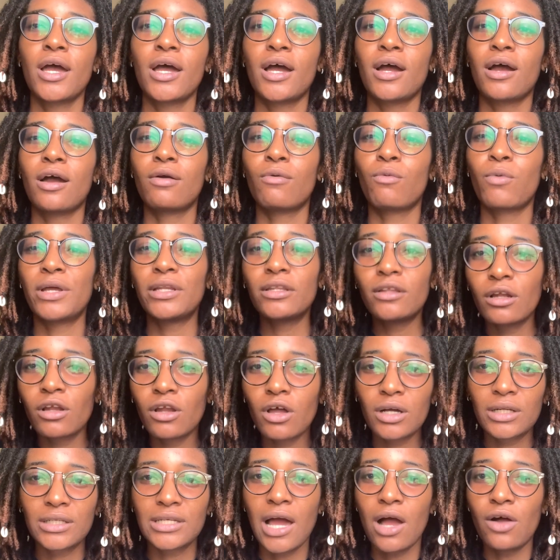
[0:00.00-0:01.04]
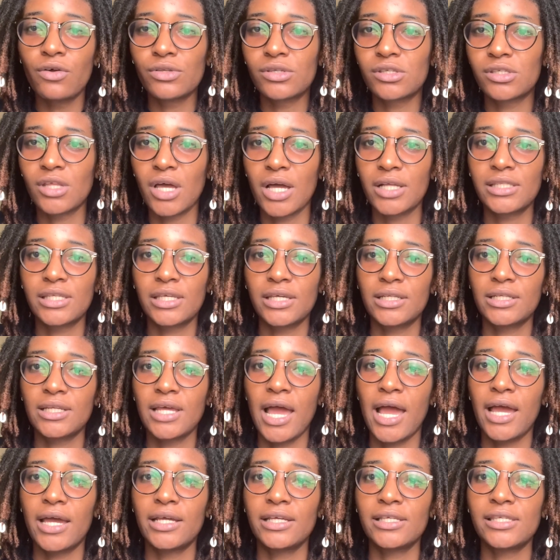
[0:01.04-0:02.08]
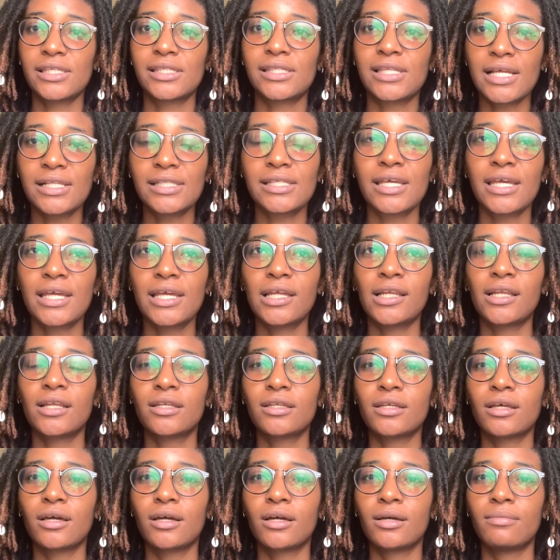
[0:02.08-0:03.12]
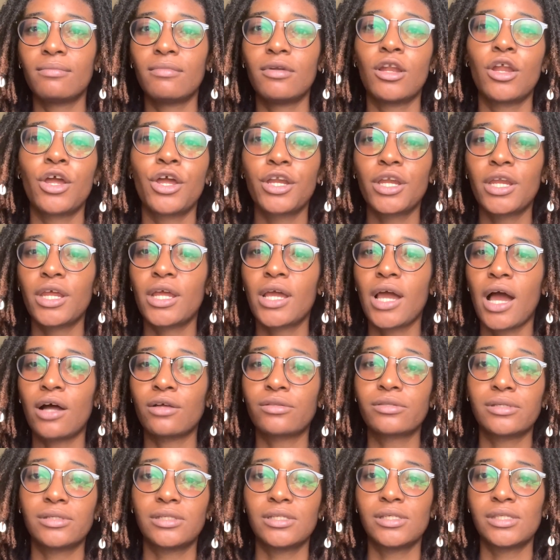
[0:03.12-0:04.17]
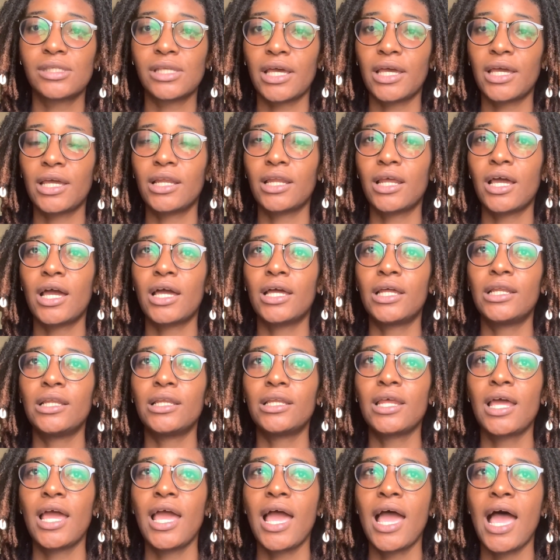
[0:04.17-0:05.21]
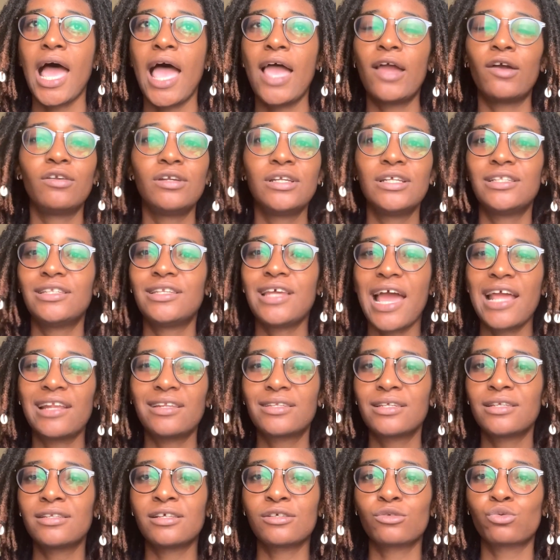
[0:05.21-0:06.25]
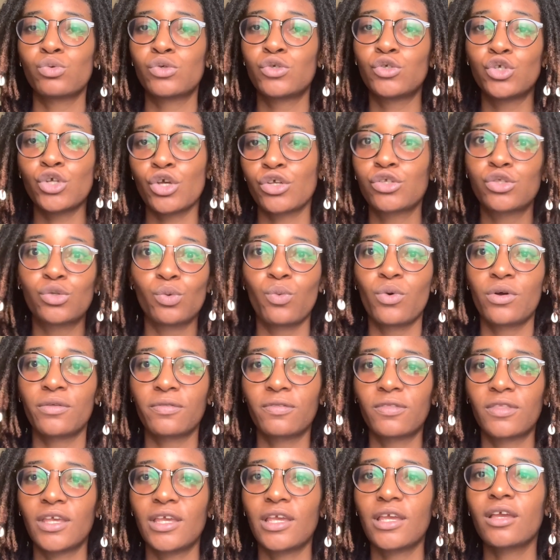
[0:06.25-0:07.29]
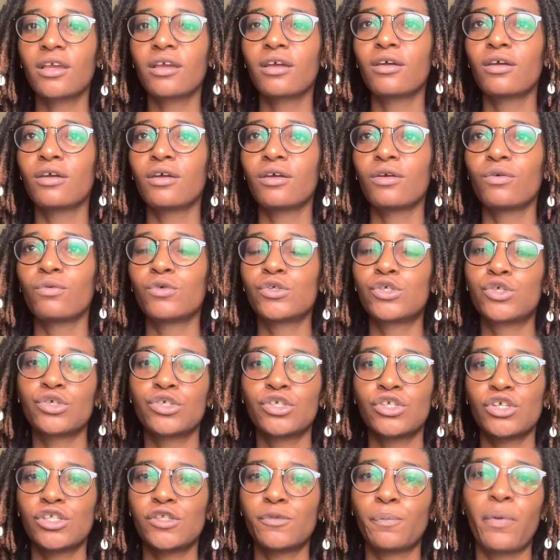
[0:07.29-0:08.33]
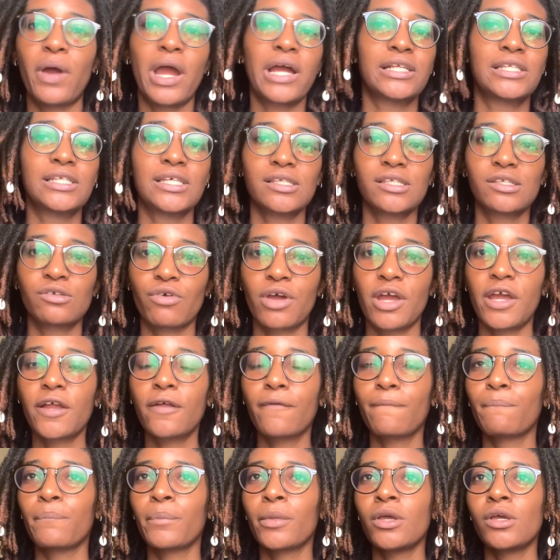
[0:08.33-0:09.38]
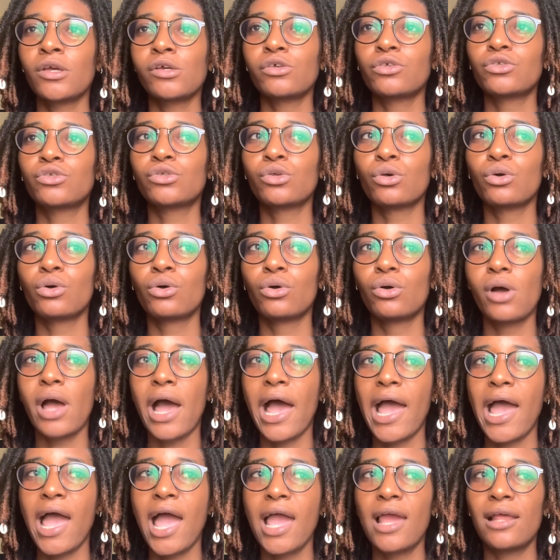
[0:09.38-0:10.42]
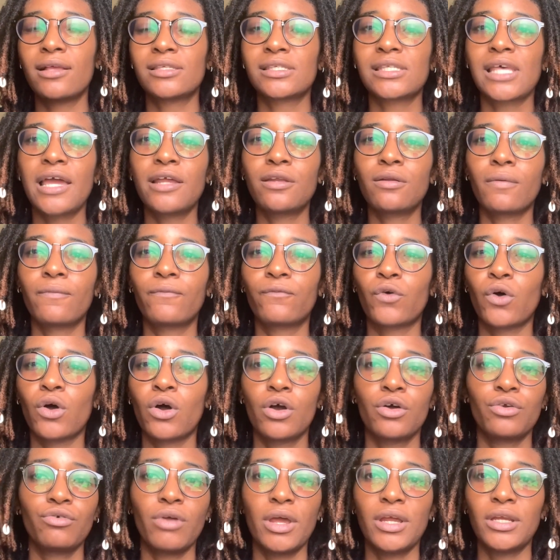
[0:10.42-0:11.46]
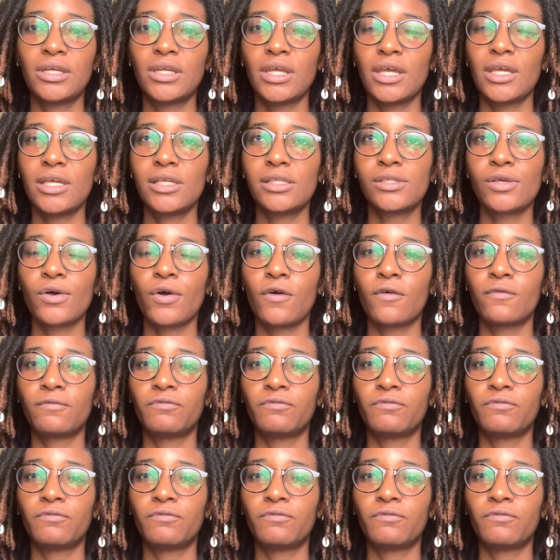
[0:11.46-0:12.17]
when the lockdown started, I started learning how to design, and I did this with just one thing, which was just practice, right? So I signed up for 100 days of